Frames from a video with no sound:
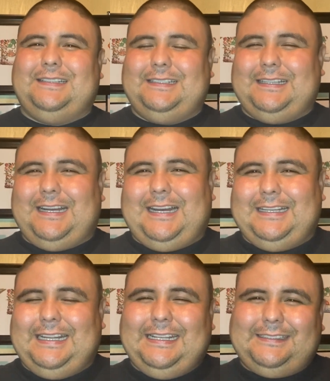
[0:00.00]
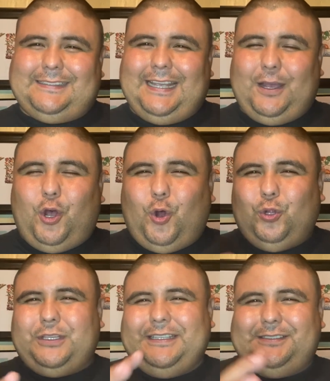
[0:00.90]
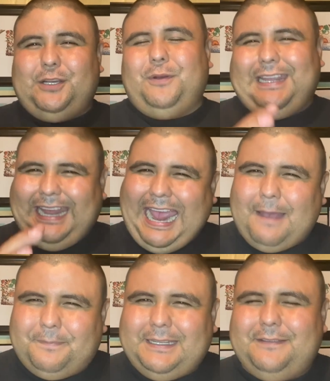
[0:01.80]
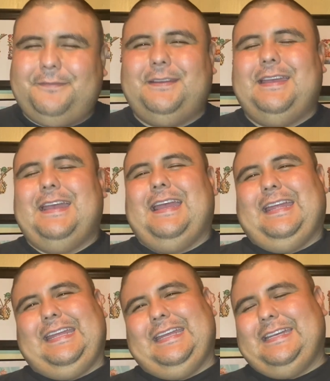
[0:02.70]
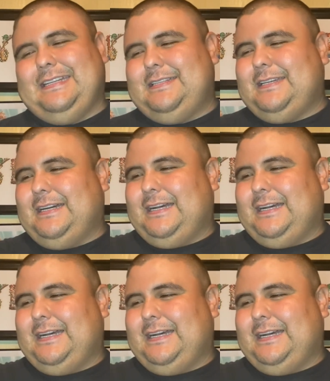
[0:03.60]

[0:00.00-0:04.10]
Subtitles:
is holding Zoe captive, and